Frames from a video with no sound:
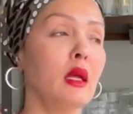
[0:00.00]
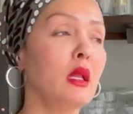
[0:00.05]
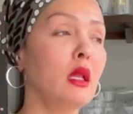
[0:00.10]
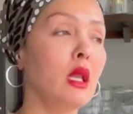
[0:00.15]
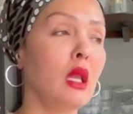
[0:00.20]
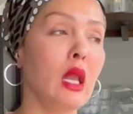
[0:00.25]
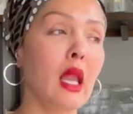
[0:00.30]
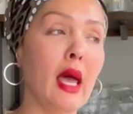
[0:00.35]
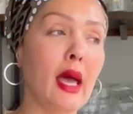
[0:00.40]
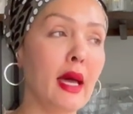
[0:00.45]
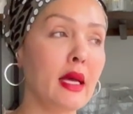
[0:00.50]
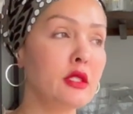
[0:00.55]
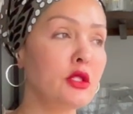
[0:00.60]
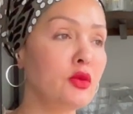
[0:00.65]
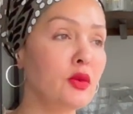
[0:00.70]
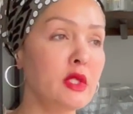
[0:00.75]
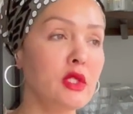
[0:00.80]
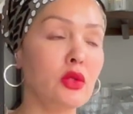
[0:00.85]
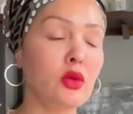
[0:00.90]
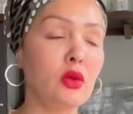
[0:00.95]
last
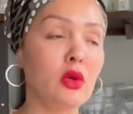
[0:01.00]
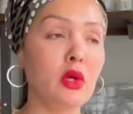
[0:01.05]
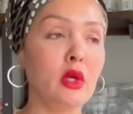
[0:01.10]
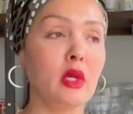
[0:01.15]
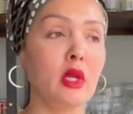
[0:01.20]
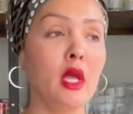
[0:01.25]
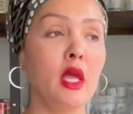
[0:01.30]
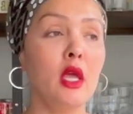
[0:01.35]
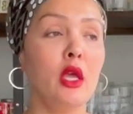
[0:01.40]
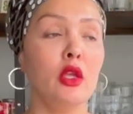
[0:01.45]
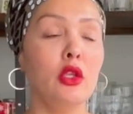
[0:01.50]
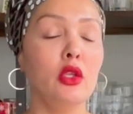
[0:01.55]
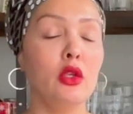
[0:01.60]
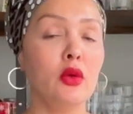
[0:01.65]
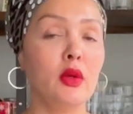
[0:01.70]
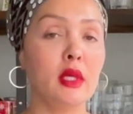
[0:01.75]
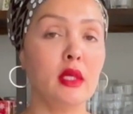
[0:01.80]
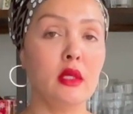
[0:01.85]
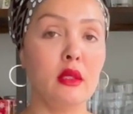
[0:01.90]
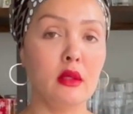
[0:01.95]
resort, you
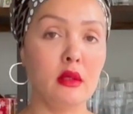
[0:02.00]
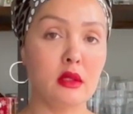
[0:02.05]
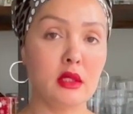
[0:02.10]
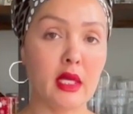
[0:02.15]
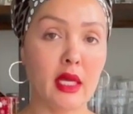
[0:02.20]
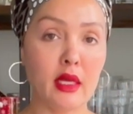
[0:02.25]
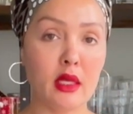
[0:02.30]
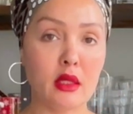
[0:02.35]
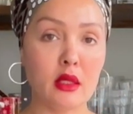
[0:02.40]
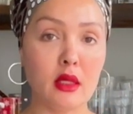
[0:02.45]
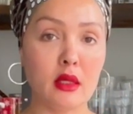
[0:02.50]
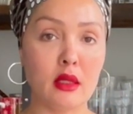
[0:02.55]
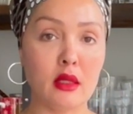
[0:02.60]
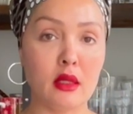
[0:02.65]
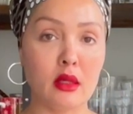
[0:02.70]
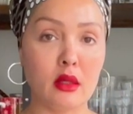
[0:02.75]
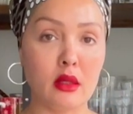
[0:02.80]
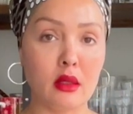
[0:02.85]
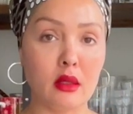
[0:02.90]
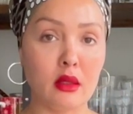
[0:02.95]
can take
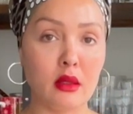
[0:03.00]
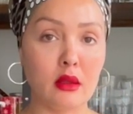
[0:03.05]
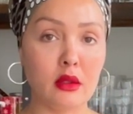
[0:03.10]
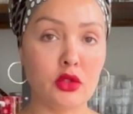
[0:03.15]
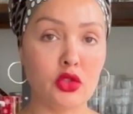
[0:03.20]
the